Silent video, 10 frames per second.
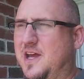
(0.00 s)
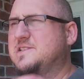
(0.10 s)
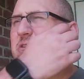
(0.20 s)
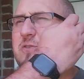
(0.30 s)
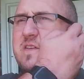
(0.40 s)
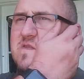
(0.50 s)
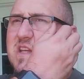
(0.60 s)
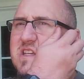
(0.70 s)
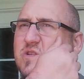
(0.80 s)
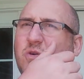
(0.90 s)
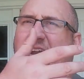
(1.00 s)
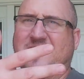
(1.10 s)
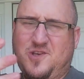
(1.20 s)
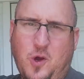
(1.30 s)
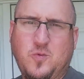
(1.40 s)
cousin who lives next door
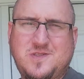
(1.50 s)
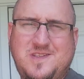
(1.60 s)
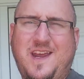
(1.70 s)
has goats,